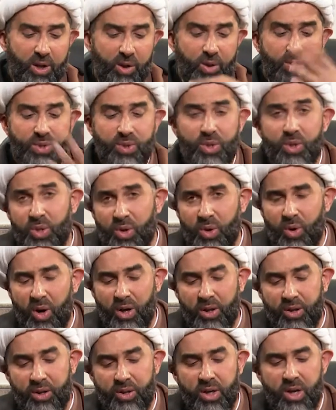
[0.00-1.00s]
continue
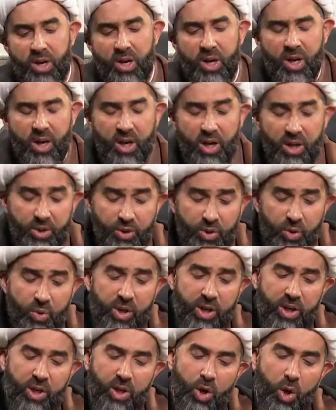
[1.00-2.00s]
on
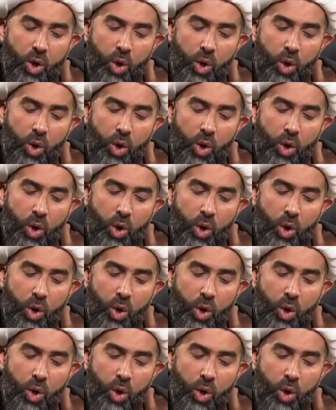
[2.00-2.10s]
doing.